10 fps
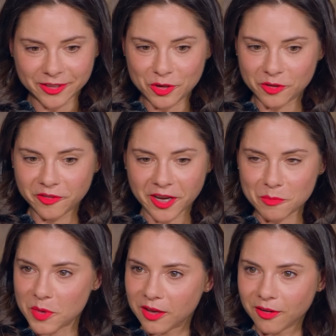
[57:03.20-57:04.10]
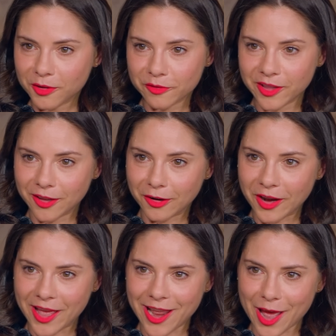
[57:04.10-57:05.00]
You can find me all over the
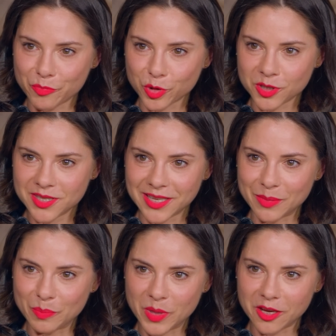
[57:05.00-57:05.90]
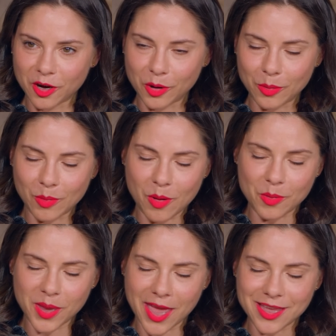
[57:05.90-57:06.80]
internet at BrookeSiem, B R O
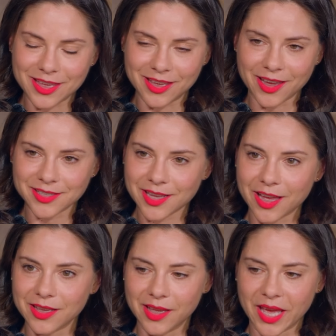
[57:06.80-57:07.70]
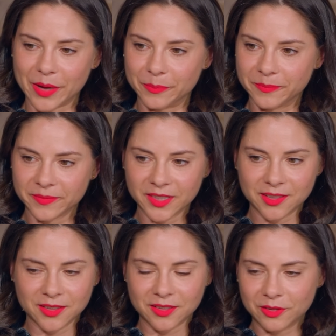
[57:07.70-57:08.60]
O K E S I E M.
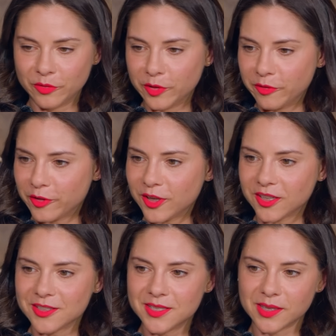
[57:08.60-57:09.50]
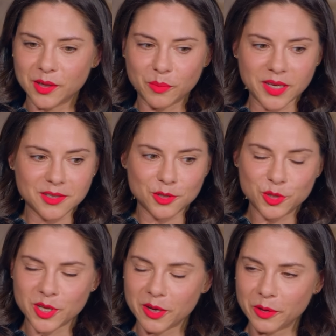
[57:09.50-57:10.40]
Feel free to send a
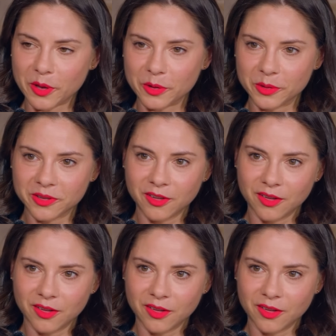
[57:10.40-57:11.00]
message, say hello.